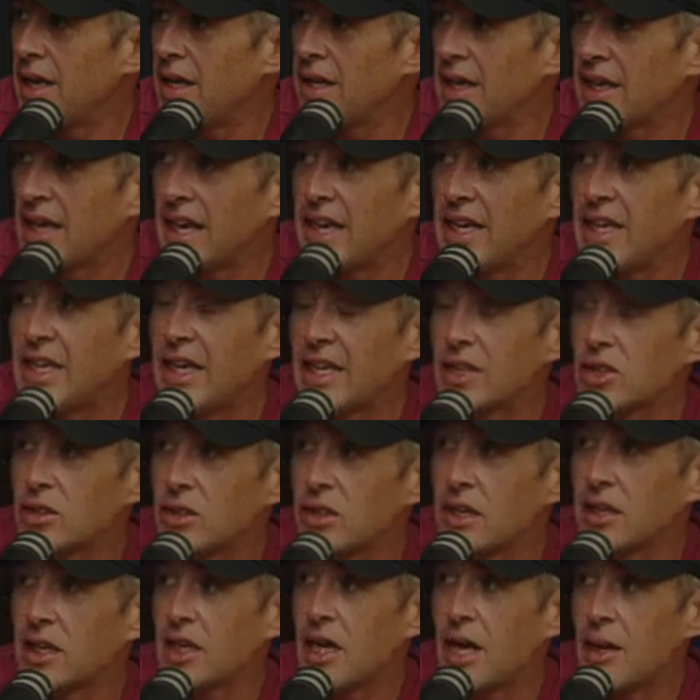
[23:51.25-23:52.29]
right? I didn't
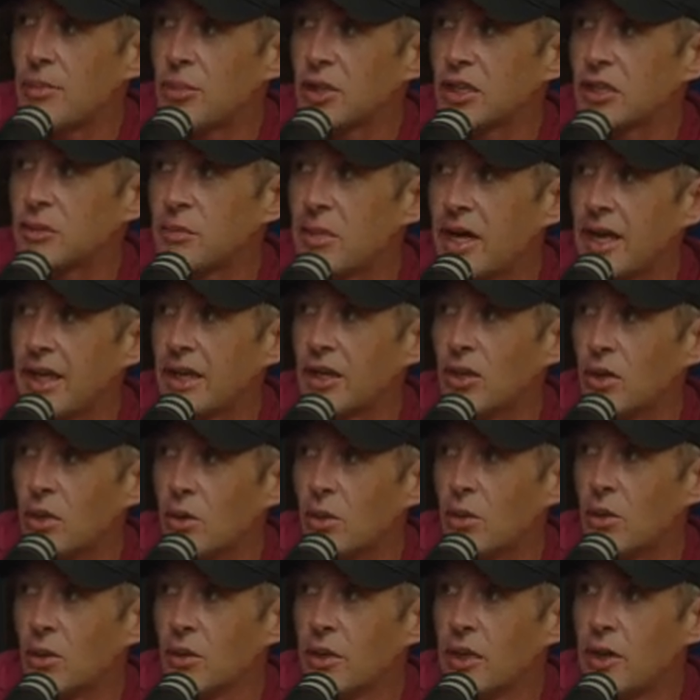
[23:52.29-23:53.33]
actually accomplish my
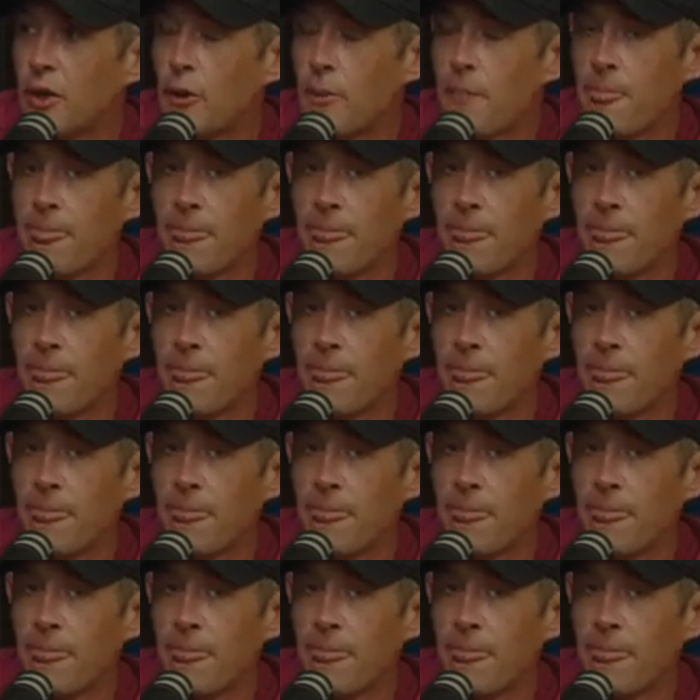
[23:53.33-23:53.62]
goal